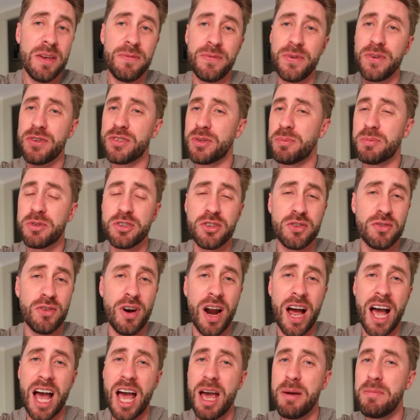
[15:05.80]
if you
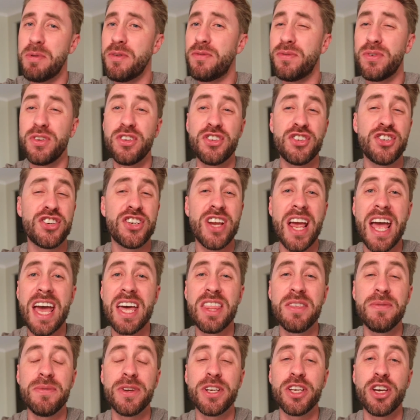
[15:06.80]
subscribe, if you
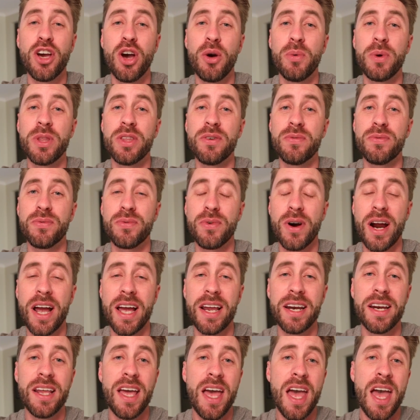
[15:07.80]
share the video with a
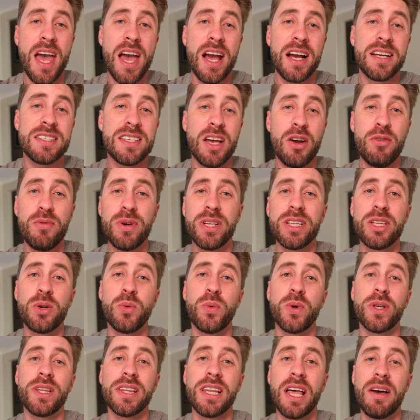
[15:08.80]
friend, because I really
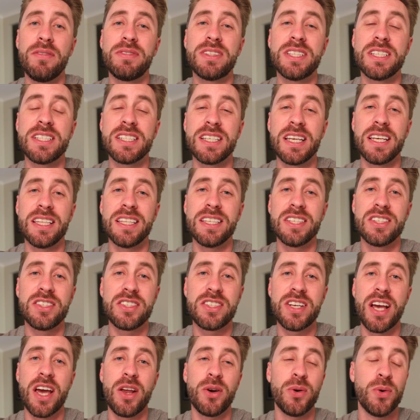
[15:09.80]
would love to see this
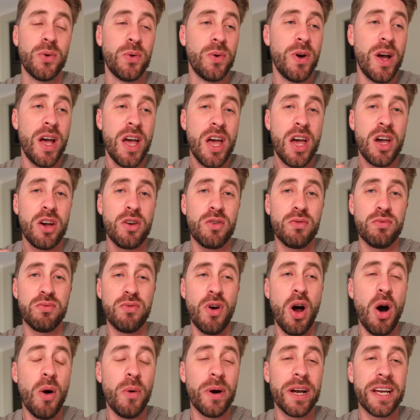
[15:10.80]
channel
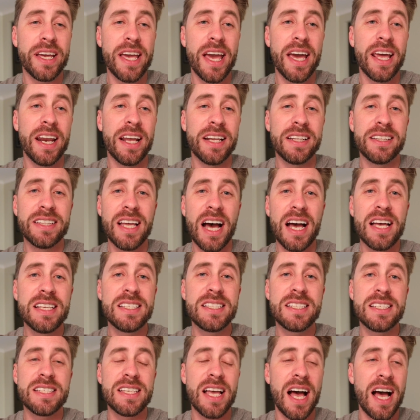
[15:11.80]
grow again. It
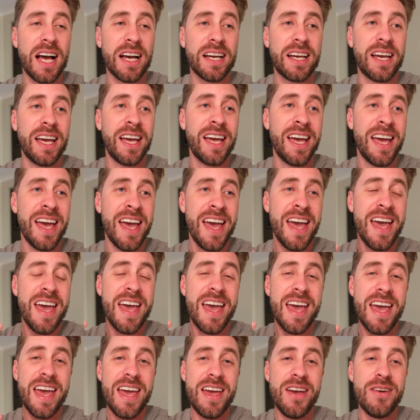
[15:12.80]
does suck
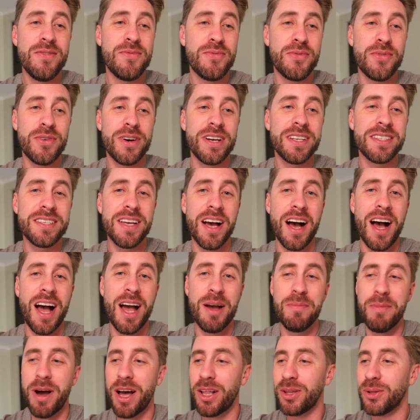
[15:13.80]
every
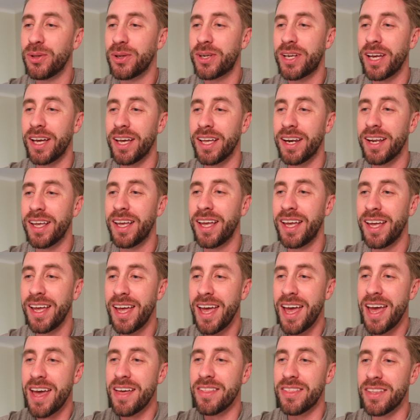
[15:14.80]
time I look at
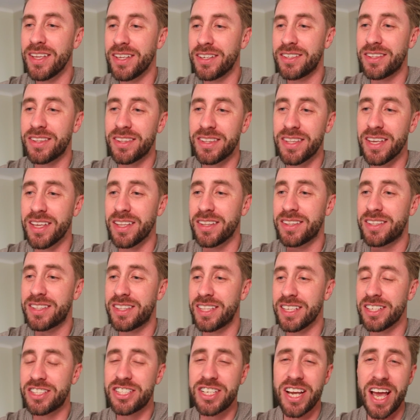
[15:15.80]

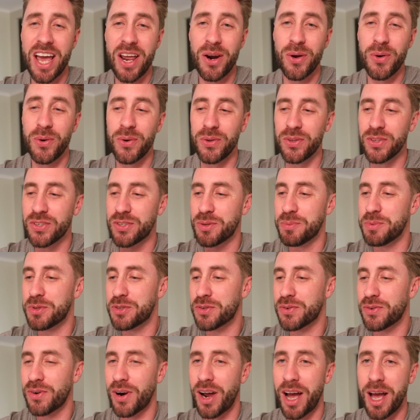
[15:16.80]
the channel, the
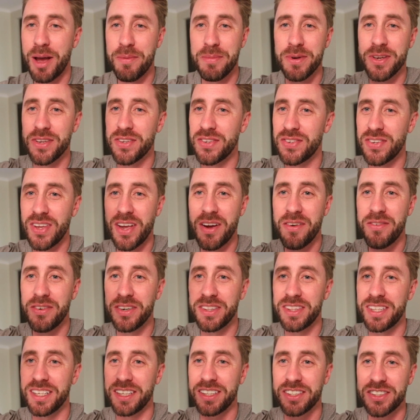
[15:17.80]
subscribers,
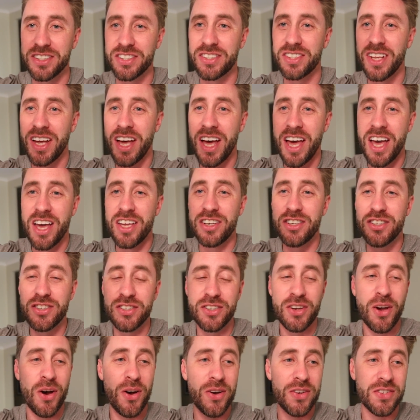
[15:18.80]
everything
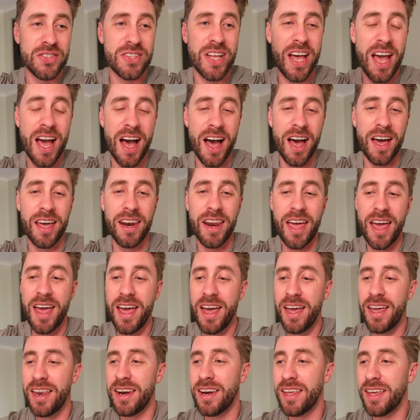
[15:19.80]
just goes down.
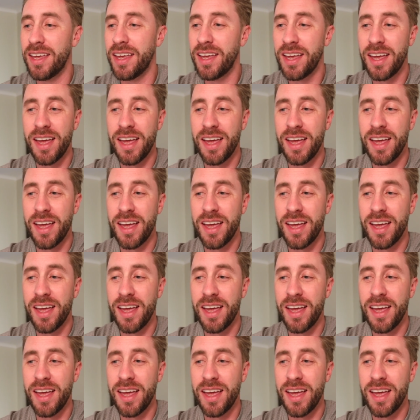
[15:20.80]
And